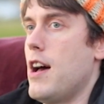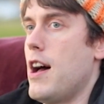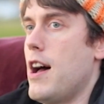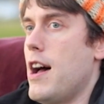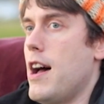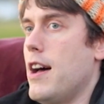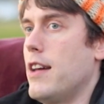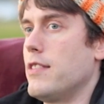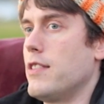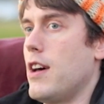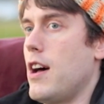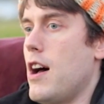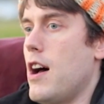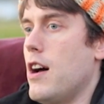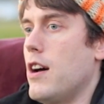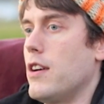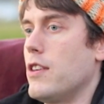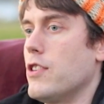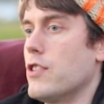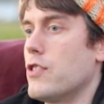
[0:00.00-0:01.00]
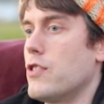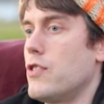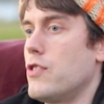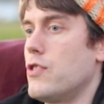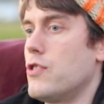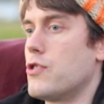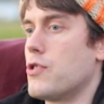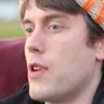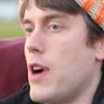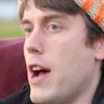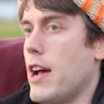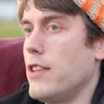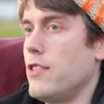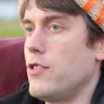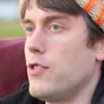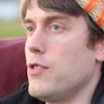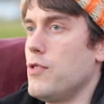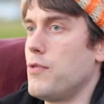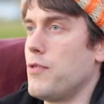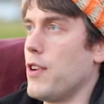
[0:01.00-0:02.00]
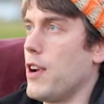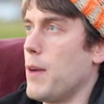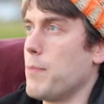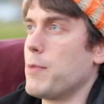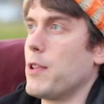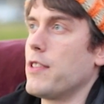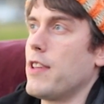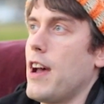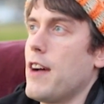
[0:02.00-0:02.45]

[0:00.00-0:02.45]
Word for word: and you're trying to fill up the